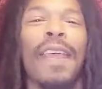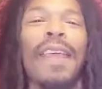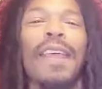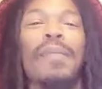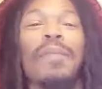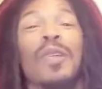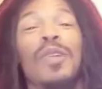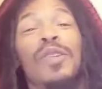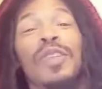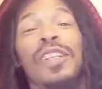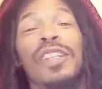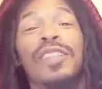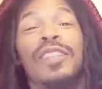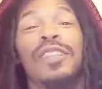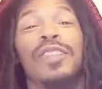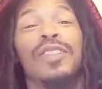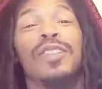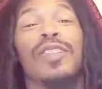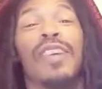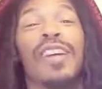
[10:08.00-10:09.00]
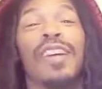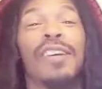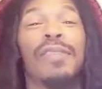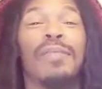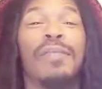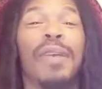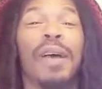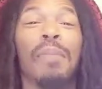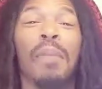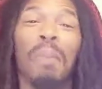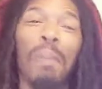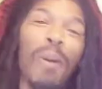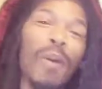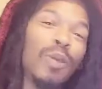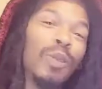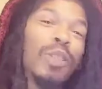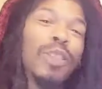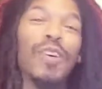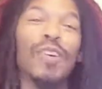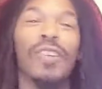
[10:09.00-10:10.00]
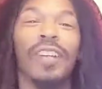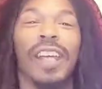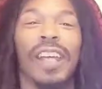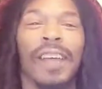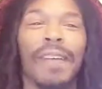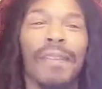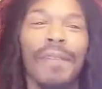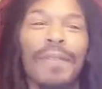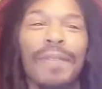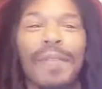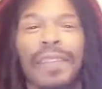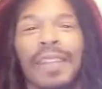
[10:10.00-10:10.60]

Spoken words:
Hit me on Instagram. I'm going to post all that.